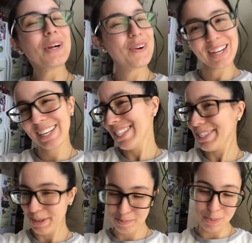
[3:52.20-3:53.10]
Quick and
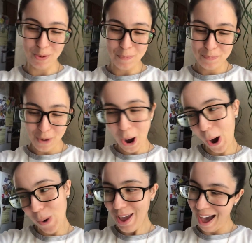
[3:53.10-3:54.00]
simple.
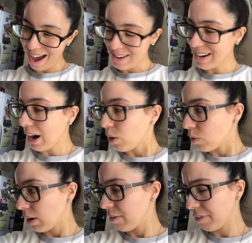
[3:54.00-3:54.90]
Oh yeah.
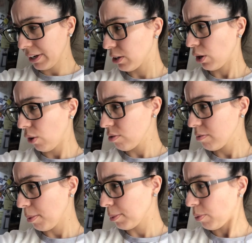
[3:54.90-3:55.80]
Now, if I could only
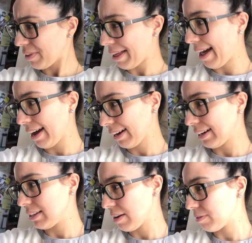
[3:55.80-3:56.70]
remember where the heck I
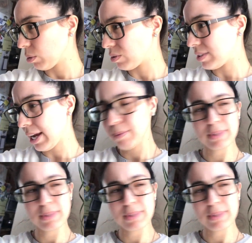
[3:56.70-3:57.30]
left those damn